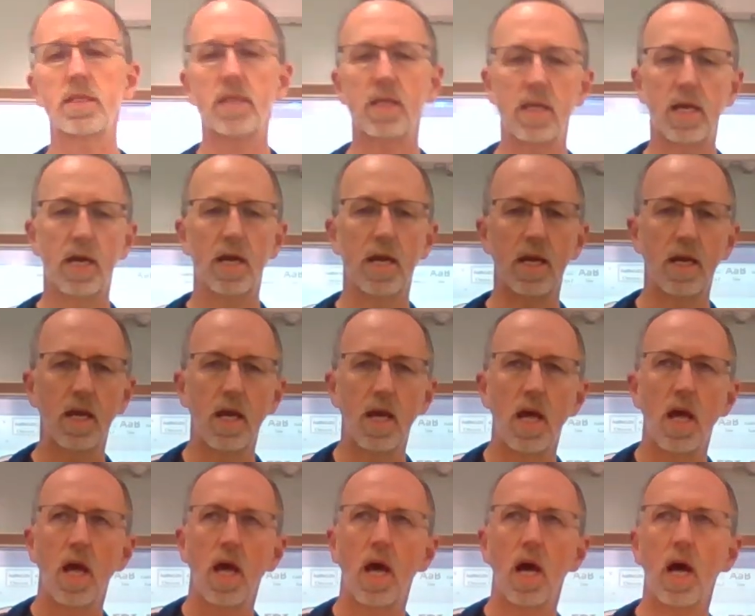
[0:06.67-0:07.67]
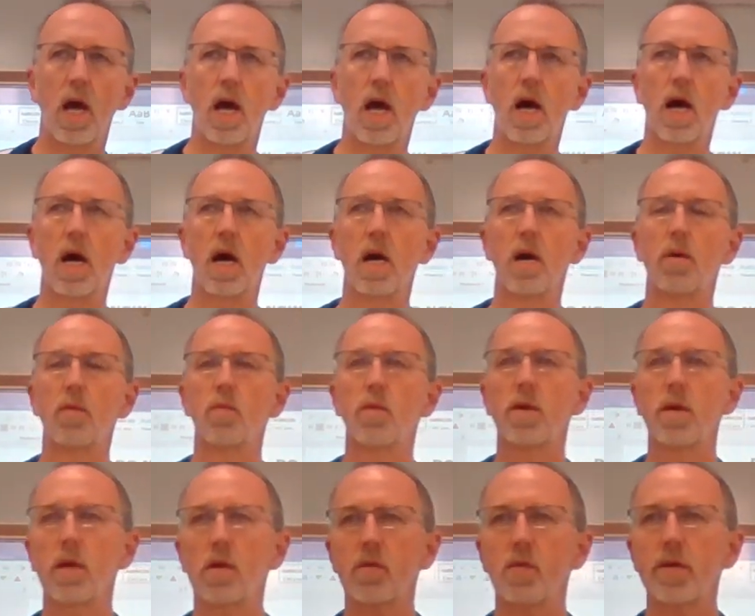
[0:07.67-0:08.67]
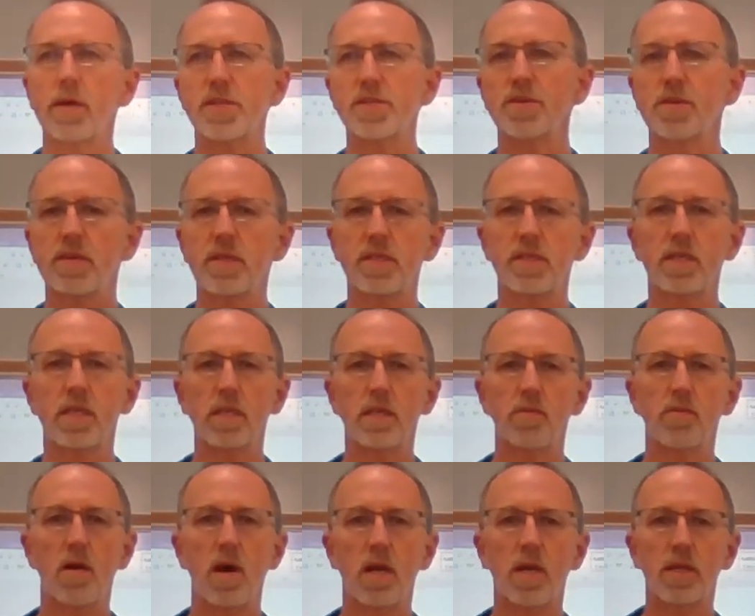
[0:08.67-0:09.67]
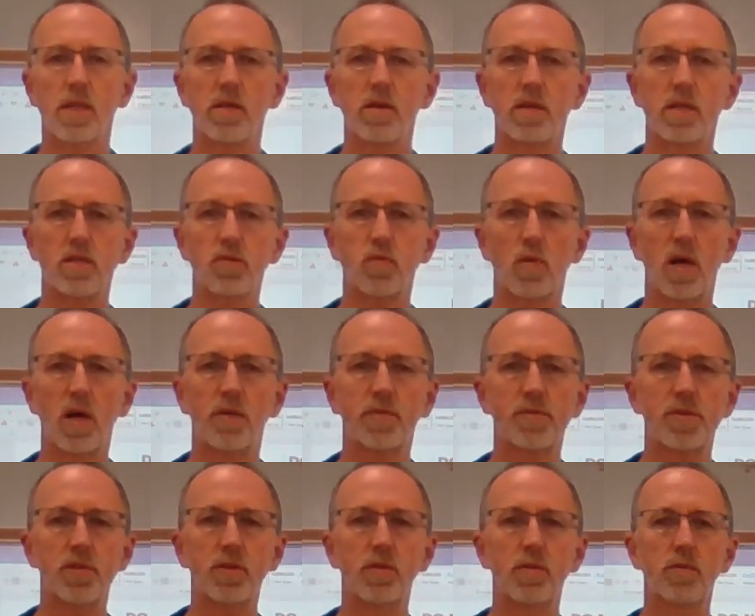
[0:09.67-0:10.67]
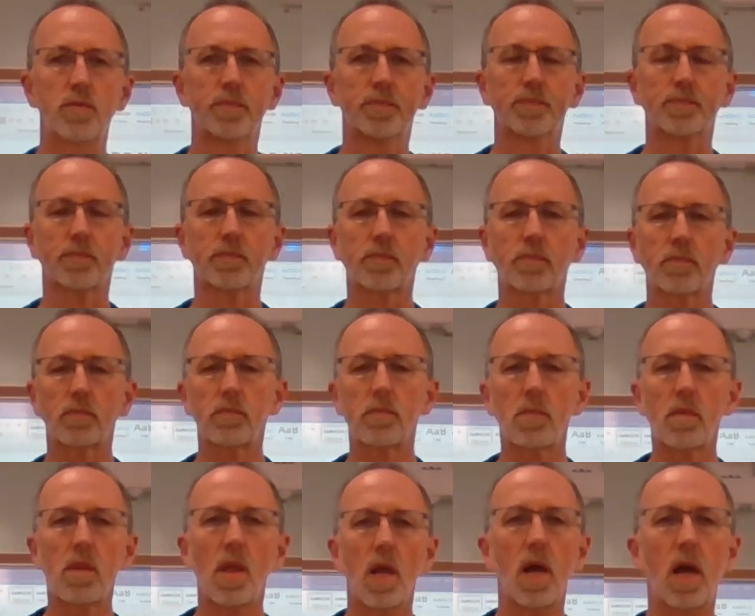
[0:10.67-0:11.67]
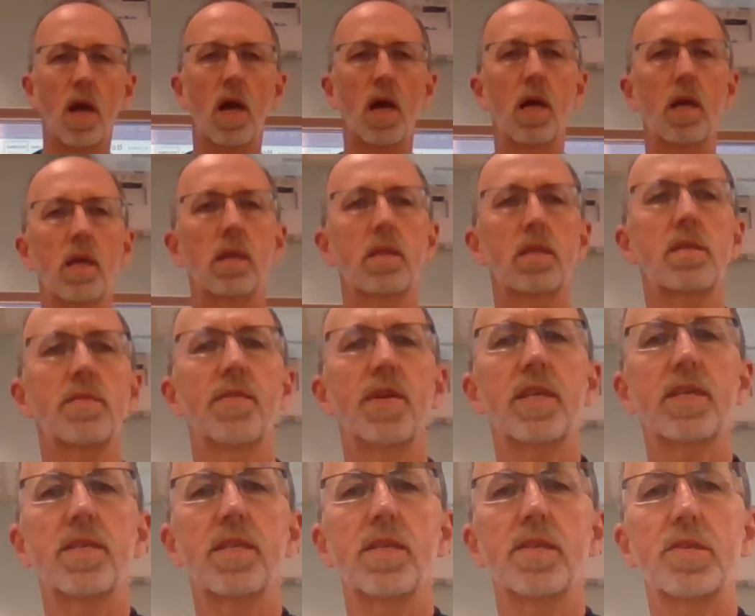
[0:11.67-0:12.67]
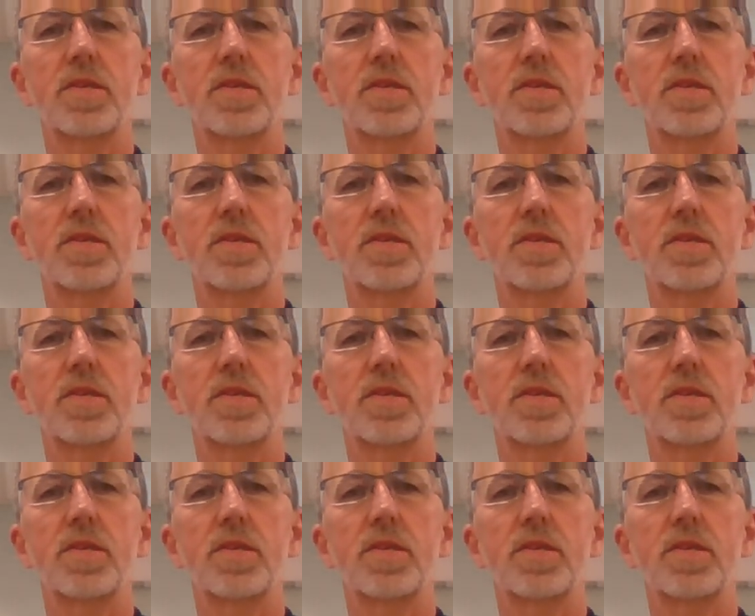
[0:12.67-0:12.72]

today. We're going to continue on in Unit 12.2. Let's fix this